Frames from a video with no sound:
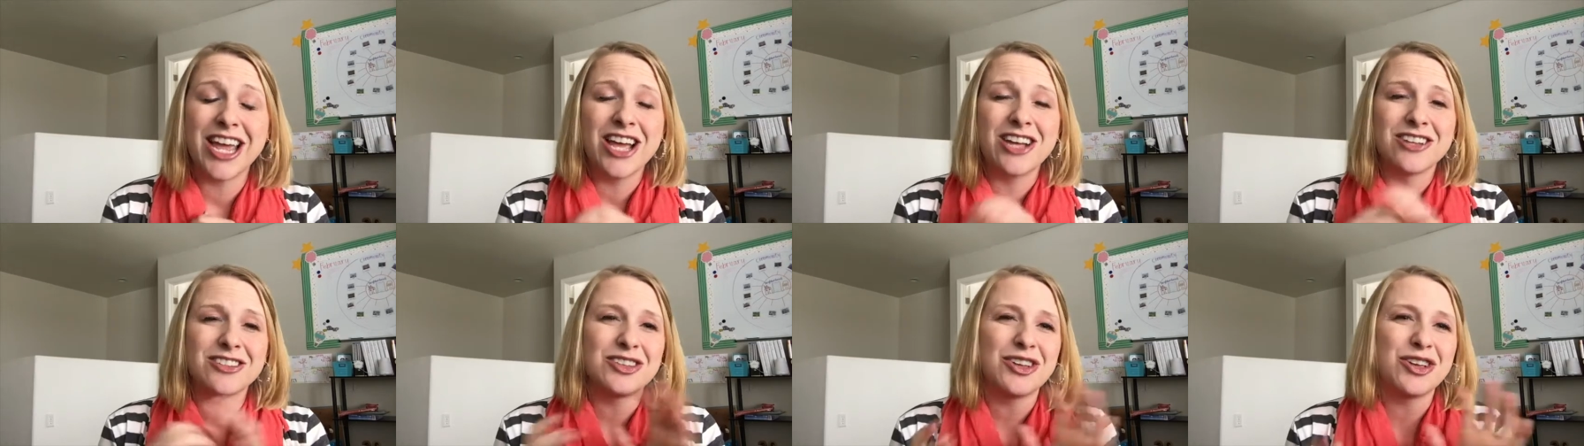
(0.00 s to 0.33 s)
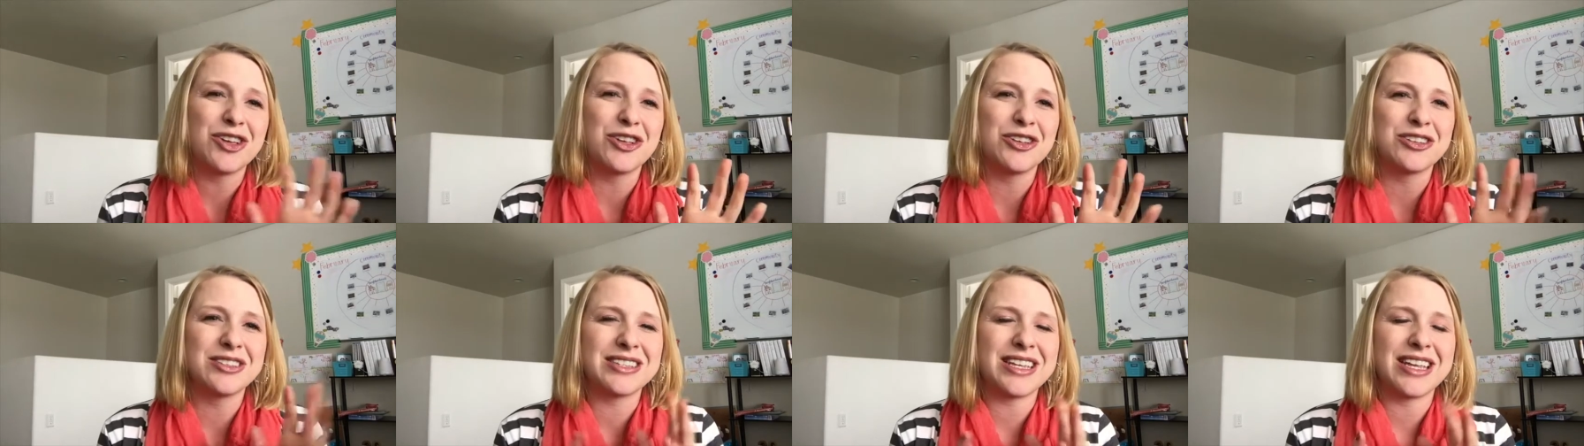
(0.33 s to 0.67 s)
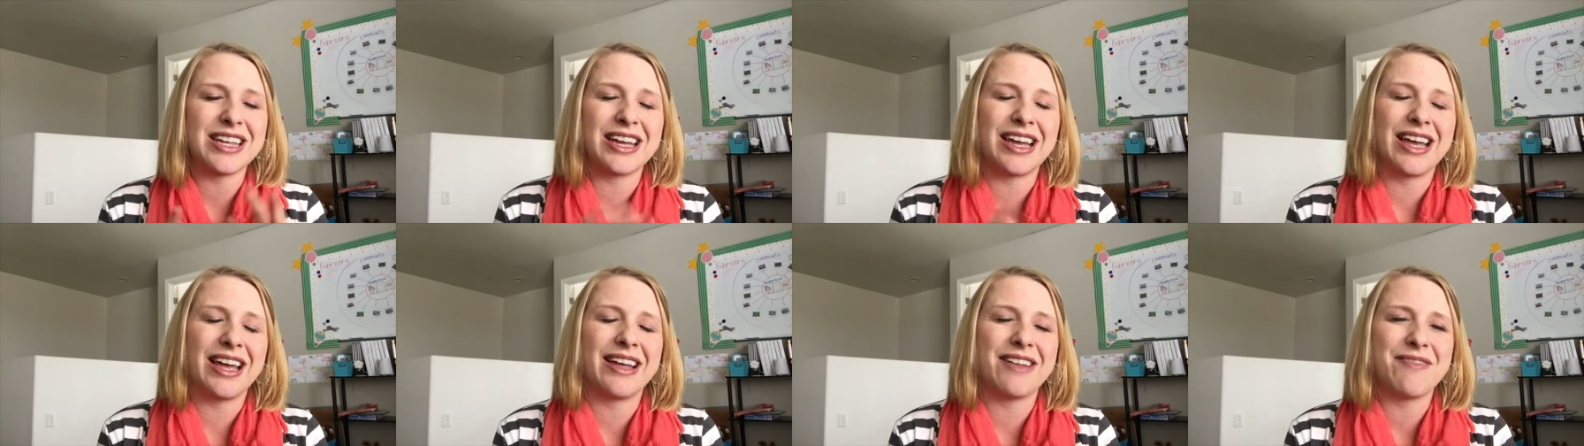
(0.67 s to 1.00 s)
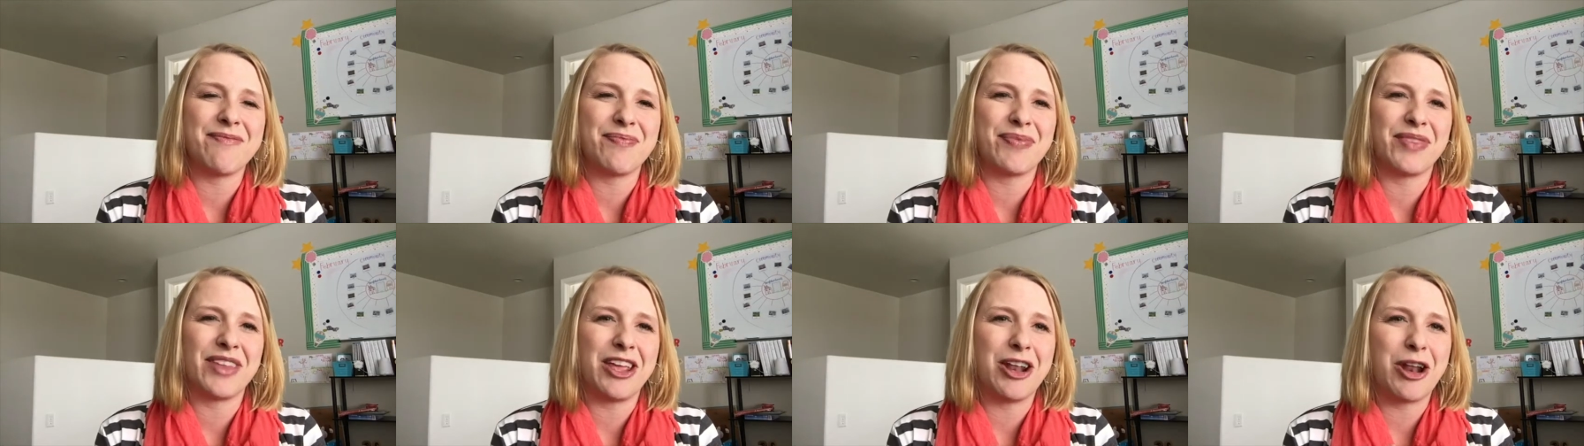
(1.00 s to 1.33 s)
so you'll see a,
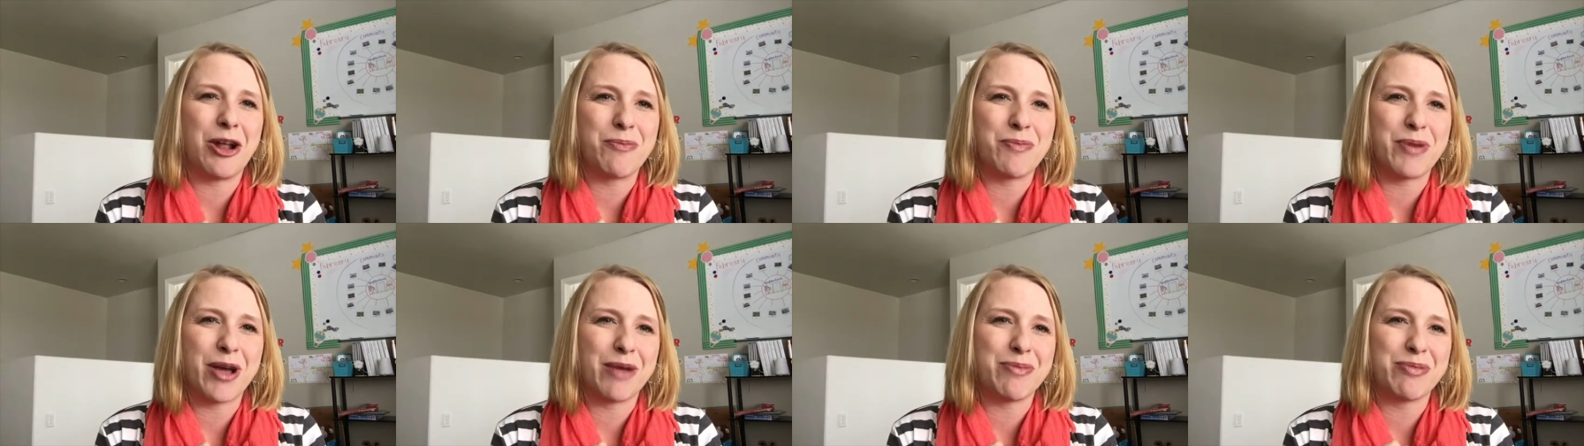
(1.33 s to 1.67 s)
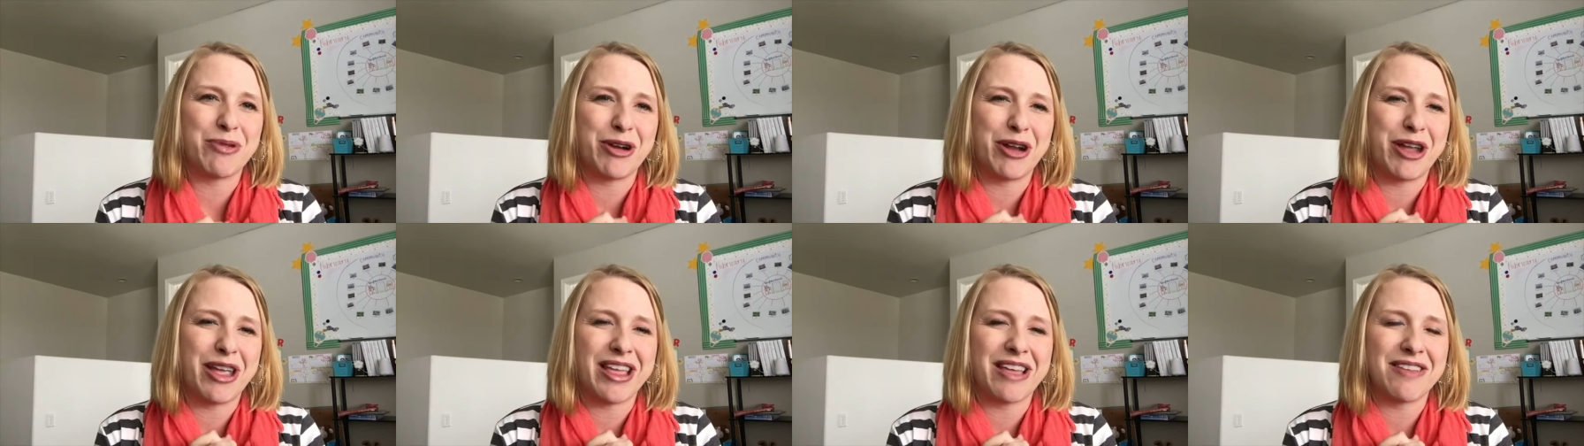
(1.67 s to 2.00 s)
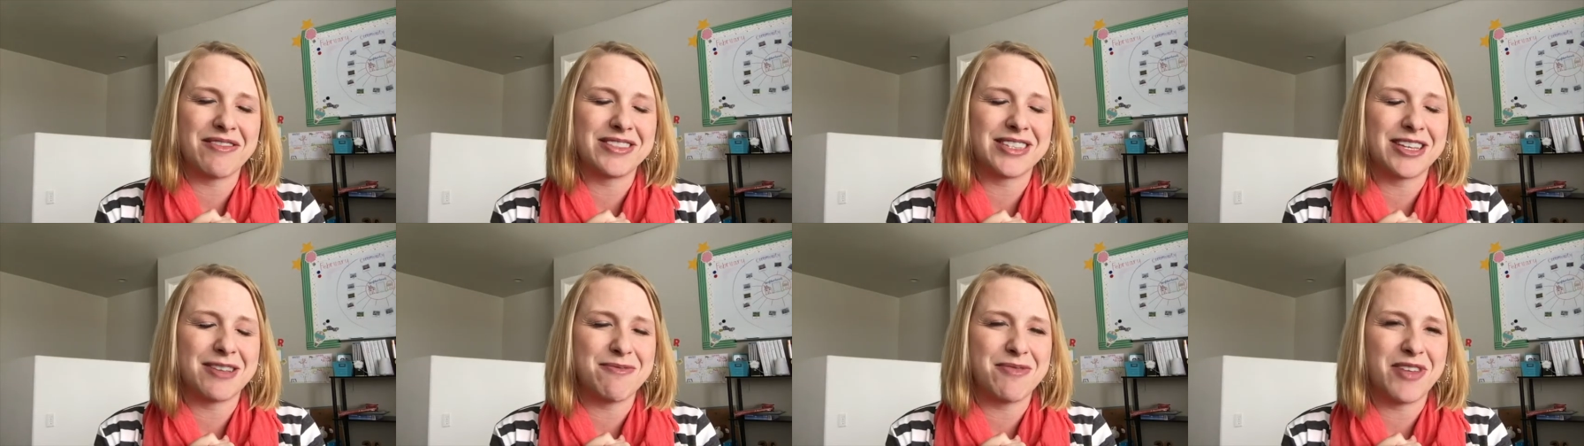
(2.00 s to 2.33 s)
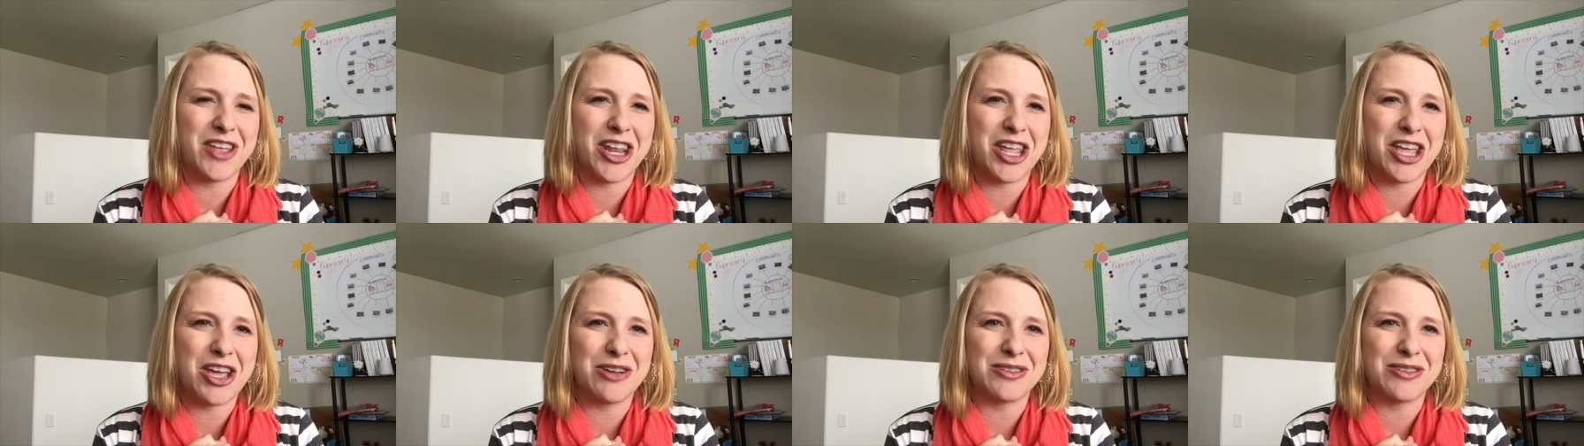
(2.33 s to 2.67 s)
you know, peppering of some videos